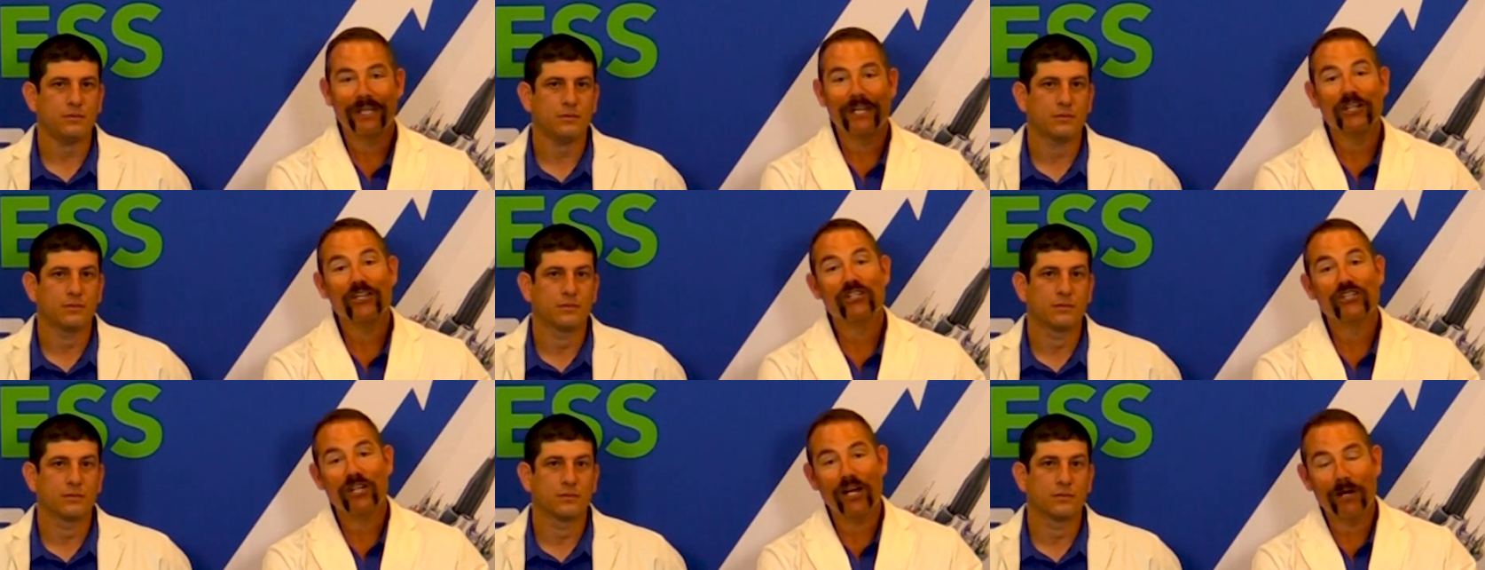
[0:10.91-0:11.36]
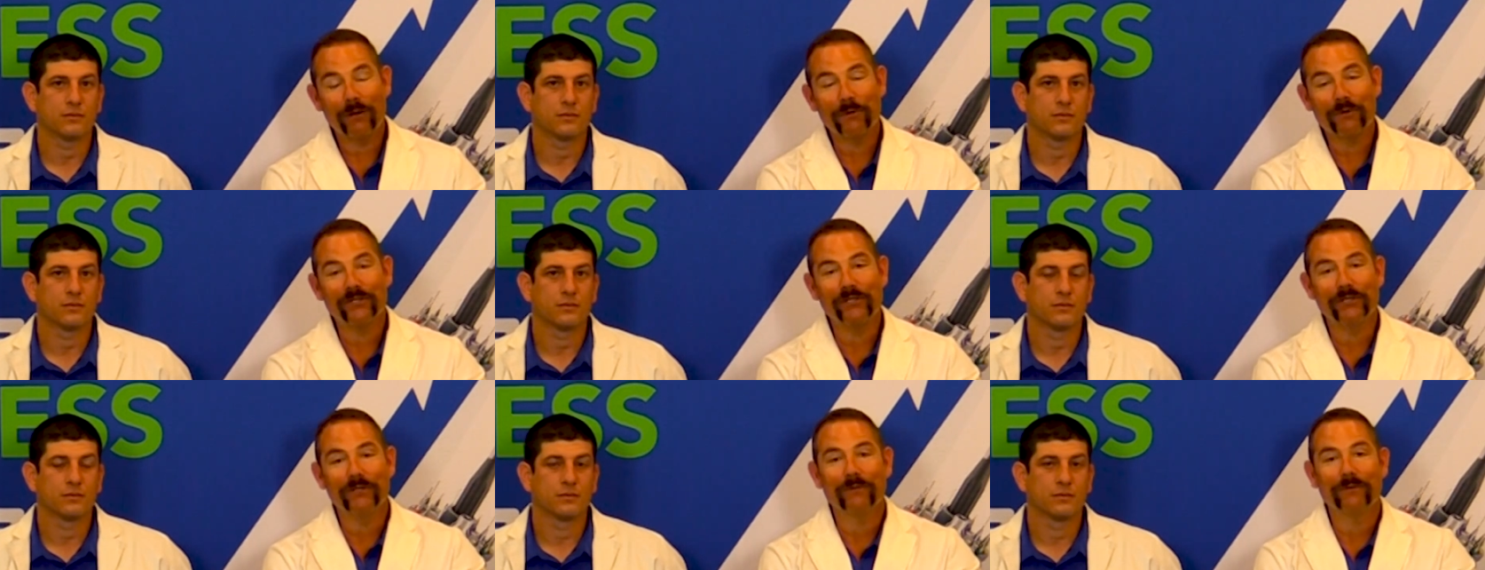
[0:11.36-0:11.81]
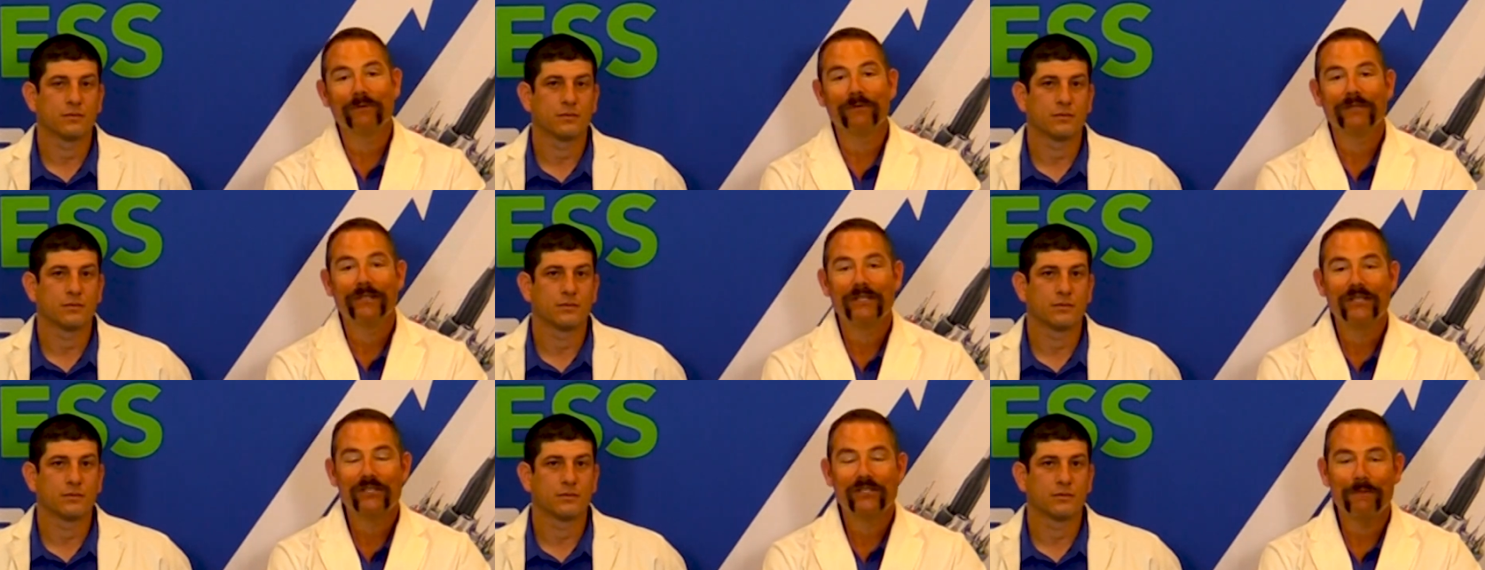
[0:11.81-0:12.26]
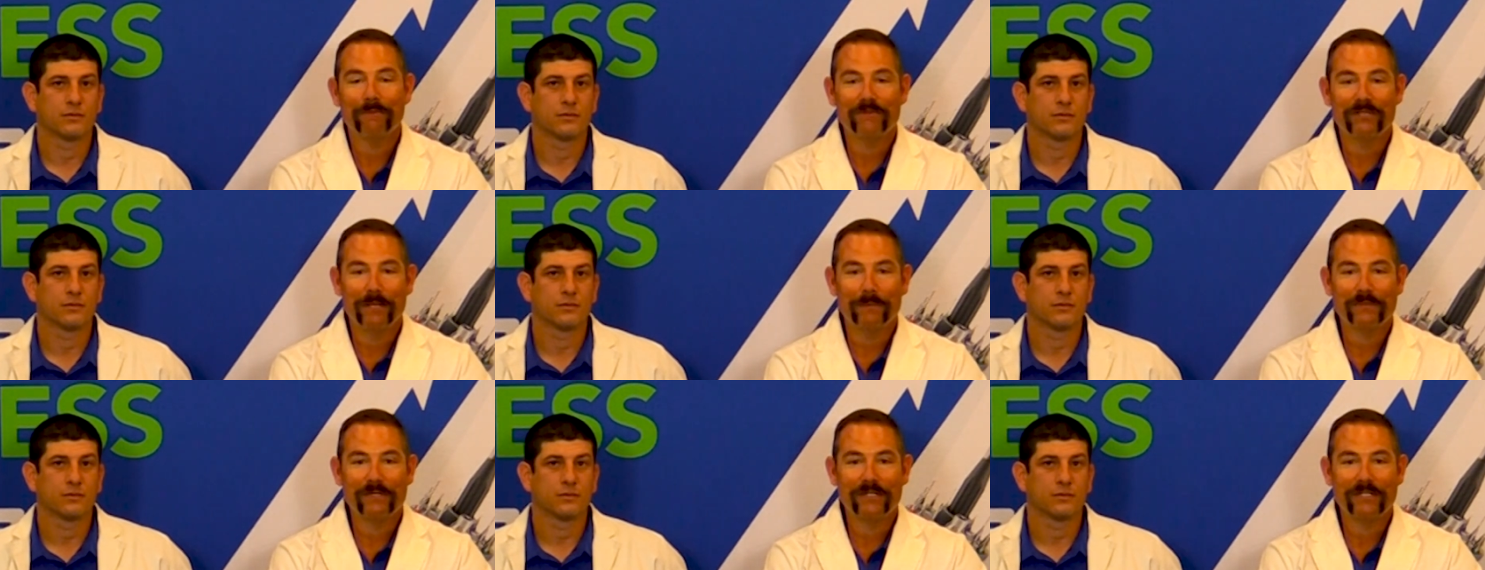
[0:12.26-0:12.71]
Speaker 1: and share with you some
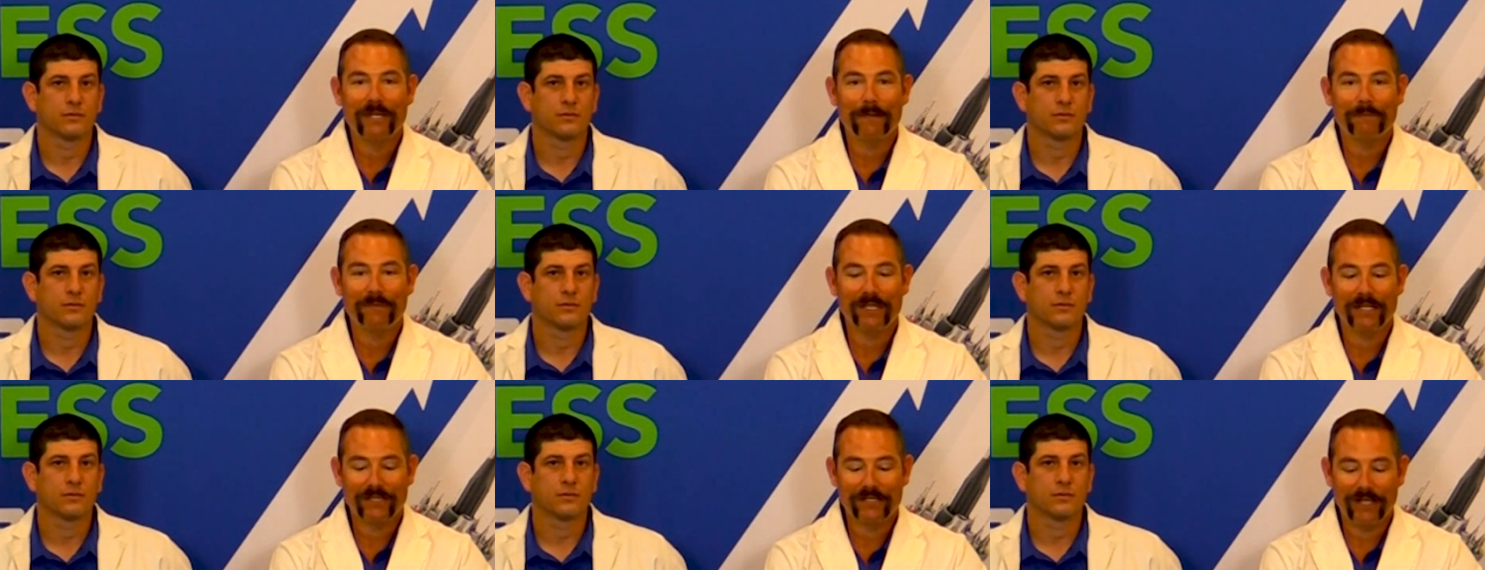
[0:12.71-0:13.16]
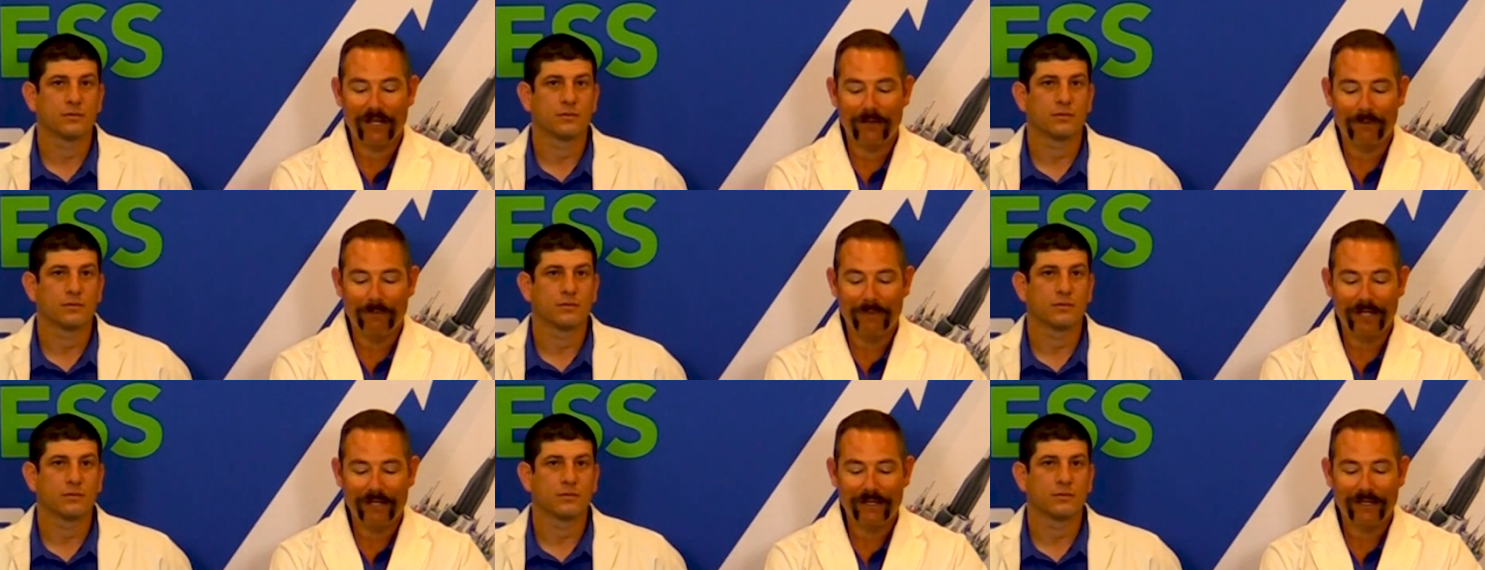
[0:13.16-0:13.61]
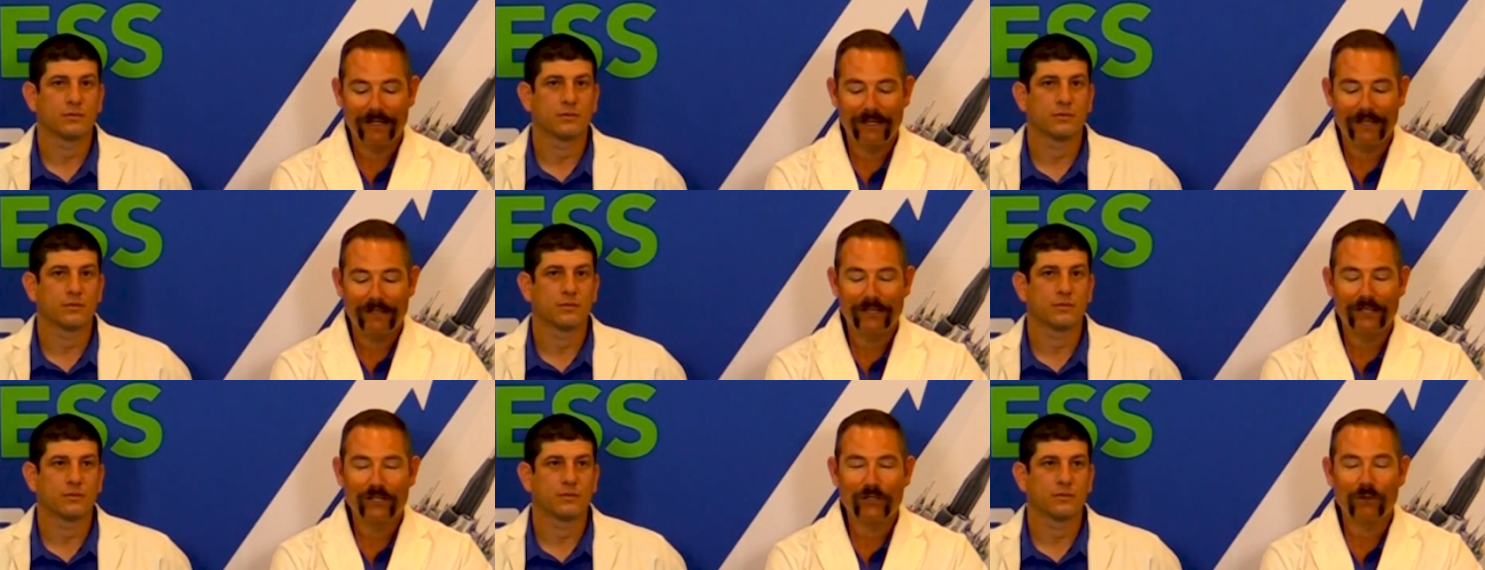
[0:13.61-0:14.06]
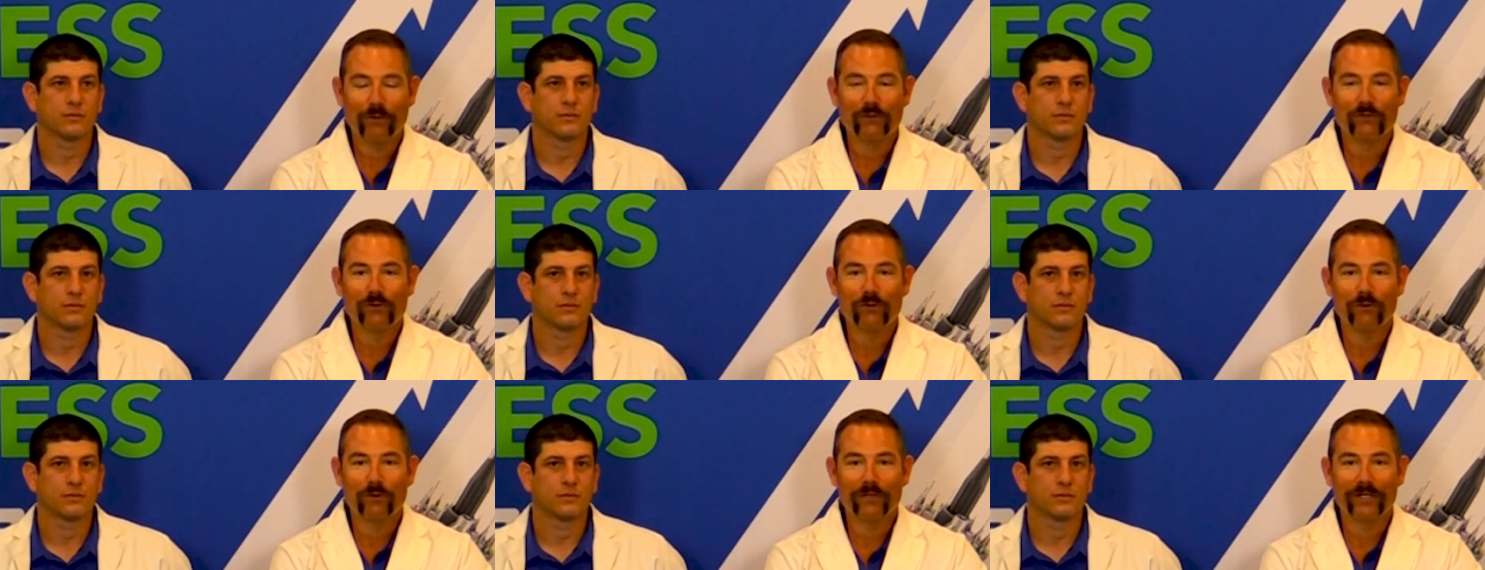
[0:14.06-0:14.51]
tips and techniques that'll make this little
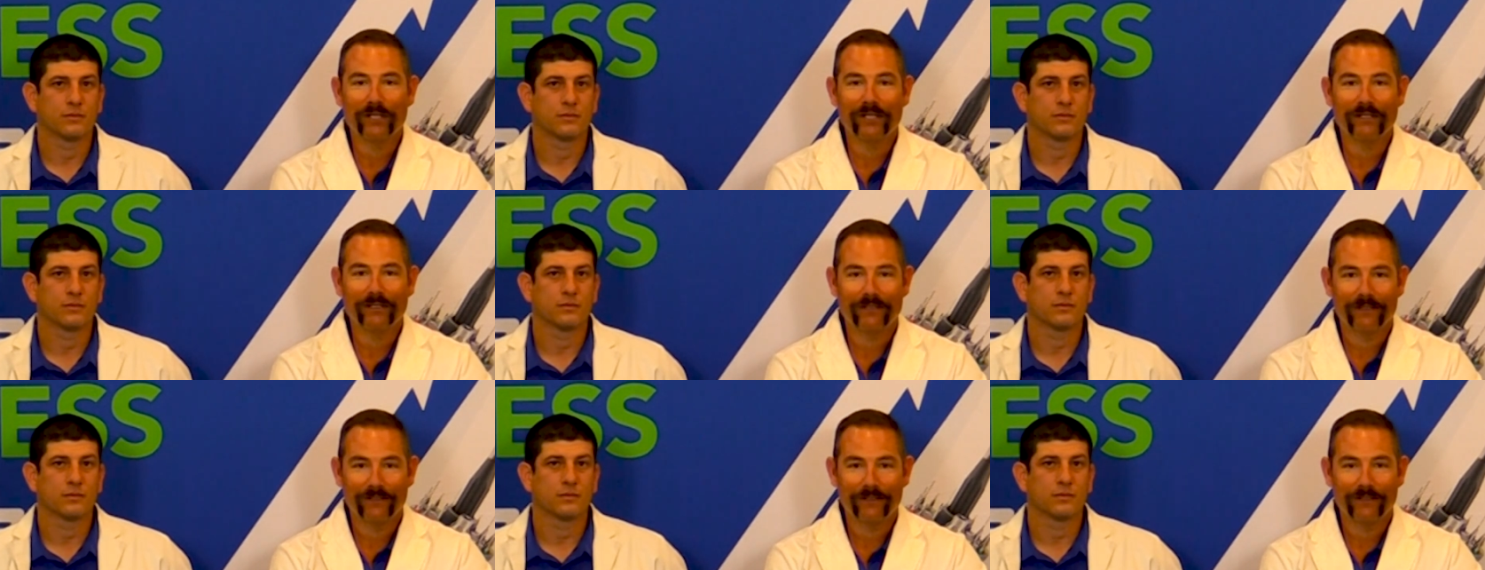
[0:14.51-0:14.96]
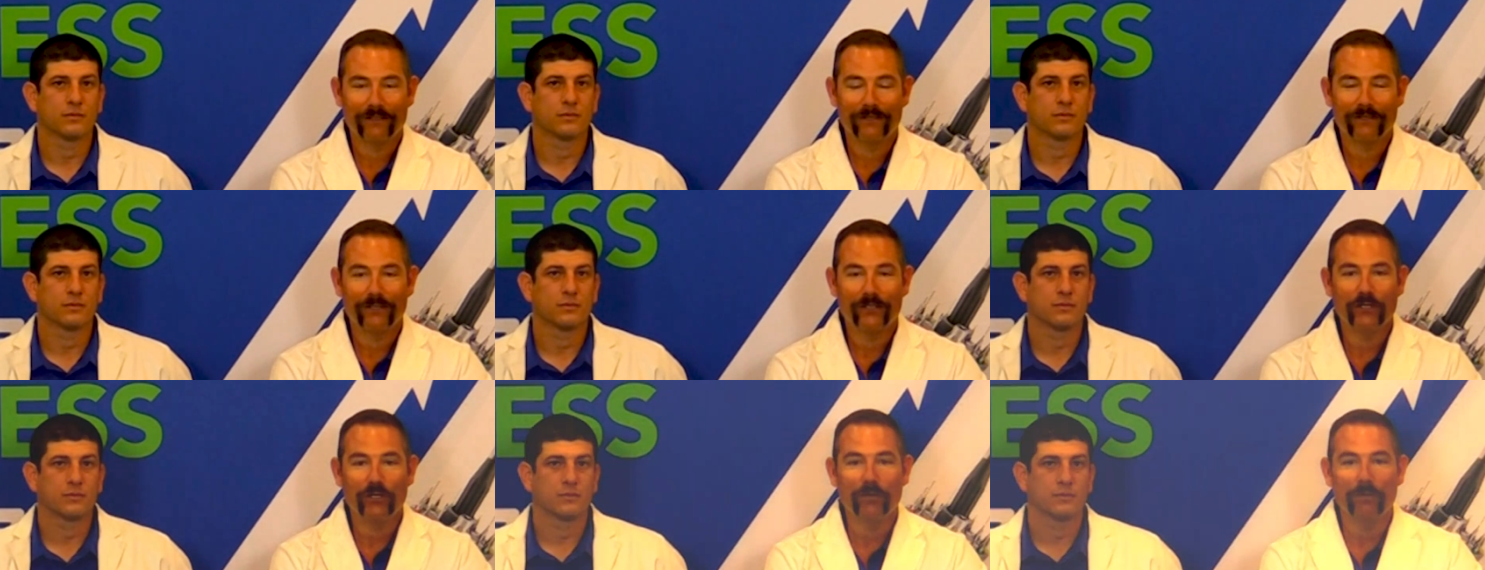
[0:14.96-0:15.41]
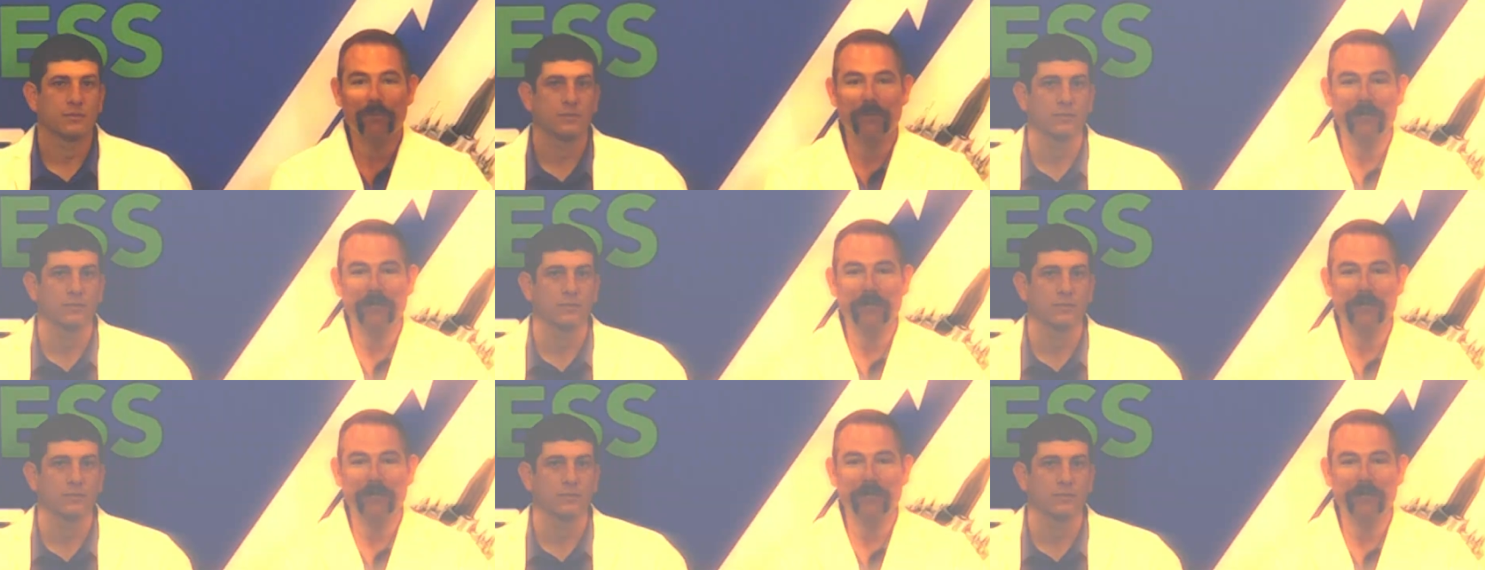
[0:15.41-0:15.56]
toolkit your